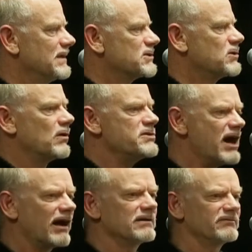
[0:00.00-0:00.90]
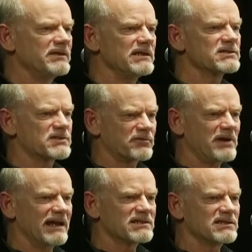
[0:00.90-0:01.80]
So none of these
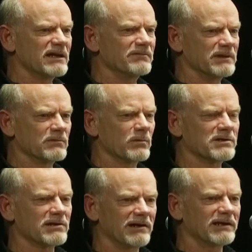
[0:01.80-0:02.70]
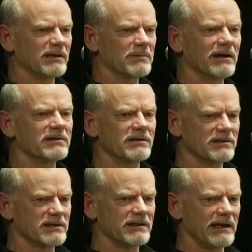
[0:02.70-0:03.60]
threats that we're talking about here
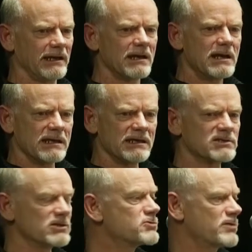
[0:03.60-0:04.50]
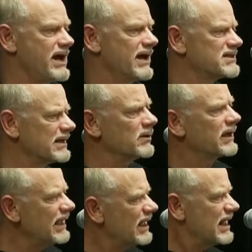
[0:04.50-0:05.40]
today is addressed. And
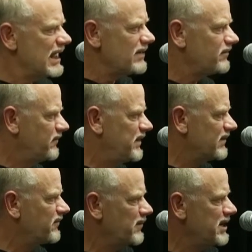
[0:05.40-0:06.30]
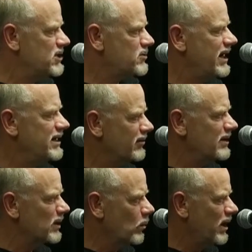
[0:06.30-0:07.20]
again, if the free trade
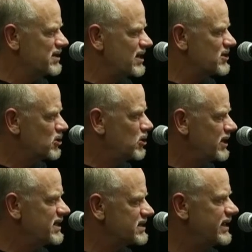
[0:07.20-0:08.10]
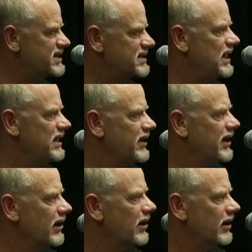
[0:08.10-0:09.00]
agreement was as good as they say it
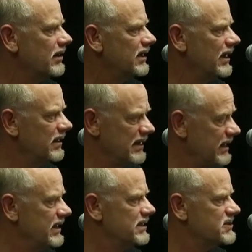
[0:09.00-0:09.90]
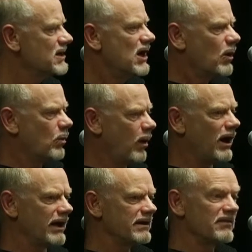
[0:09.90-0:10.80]
is,
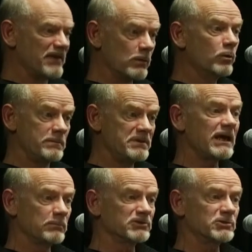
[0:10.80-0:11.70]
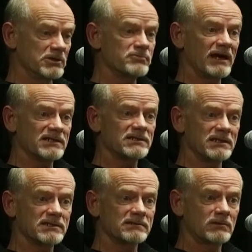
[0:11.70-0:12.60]
one, they would be able to address
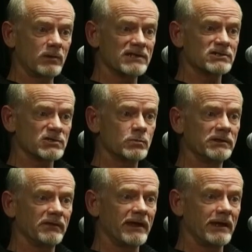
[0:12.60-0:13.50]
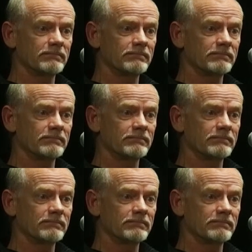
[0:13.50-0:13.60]
these questions, wouldn't they?